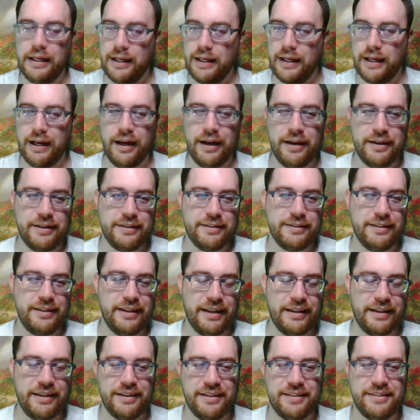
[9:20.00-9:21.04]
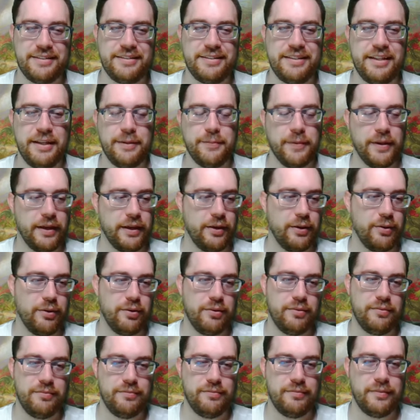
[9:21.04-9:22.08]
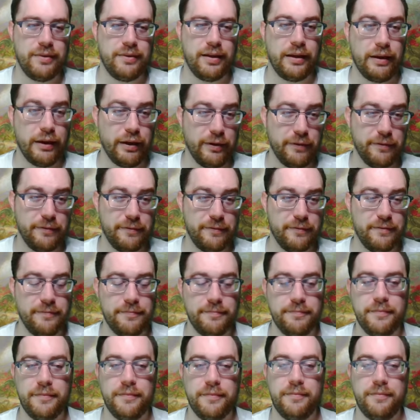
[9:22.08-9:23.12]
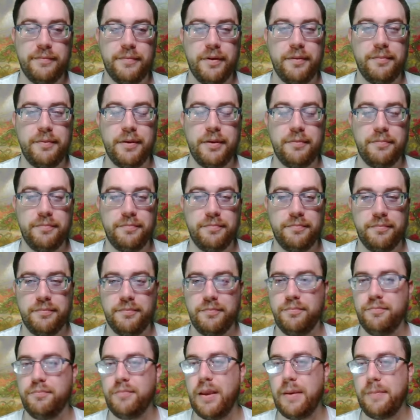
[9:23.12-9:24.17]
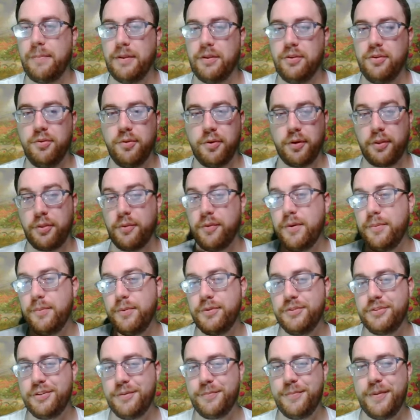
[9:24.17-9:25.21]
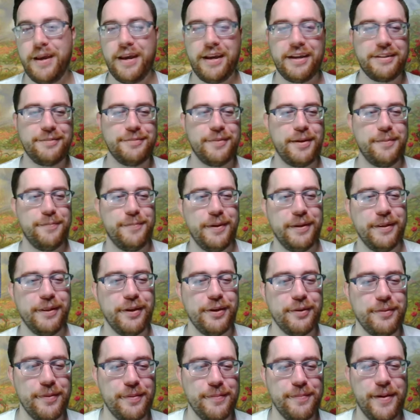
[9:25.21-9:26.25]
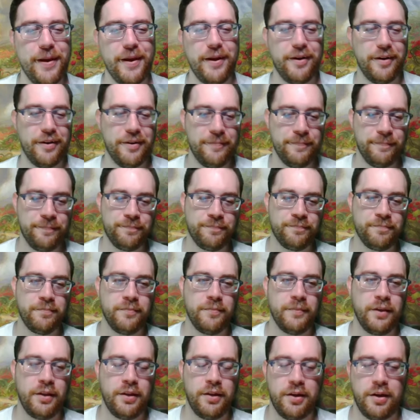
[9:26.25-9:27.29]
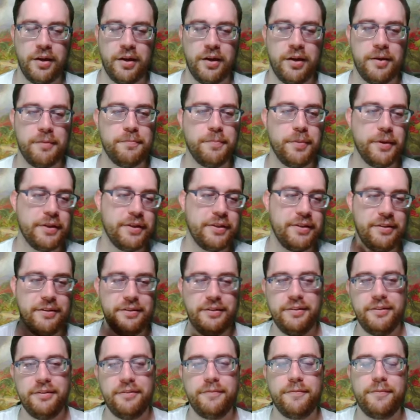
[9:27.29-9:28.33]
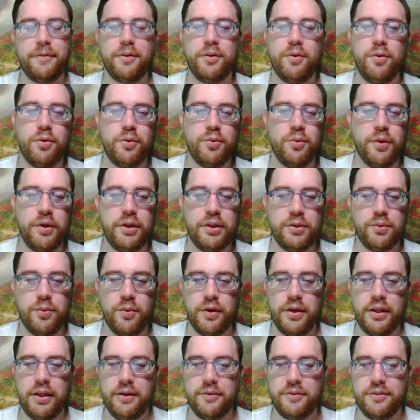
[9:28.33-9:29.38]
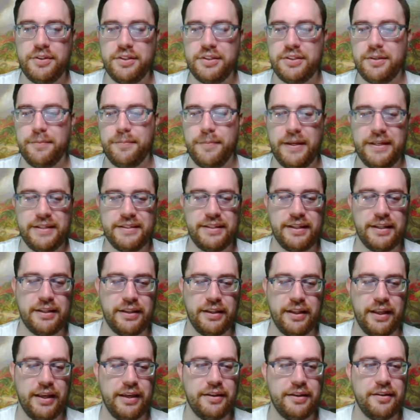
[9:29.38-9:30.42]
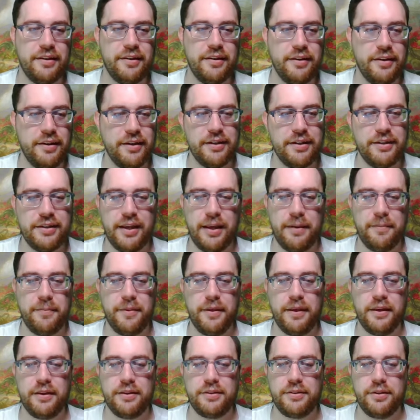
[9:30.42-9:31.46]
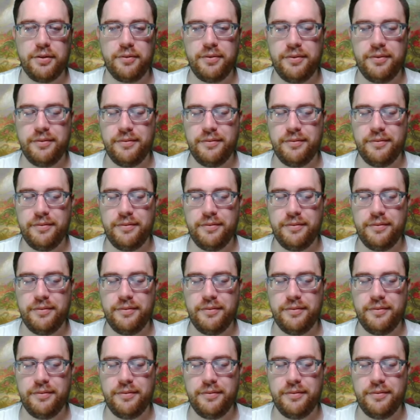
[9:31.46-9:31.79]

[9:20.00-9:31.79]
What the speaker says: Honestly, that doesn't seem like enough. I mean, maybe 2 or 3 booster packs might be a little bit better, but for Core 2020, it was just a basic land type thing, so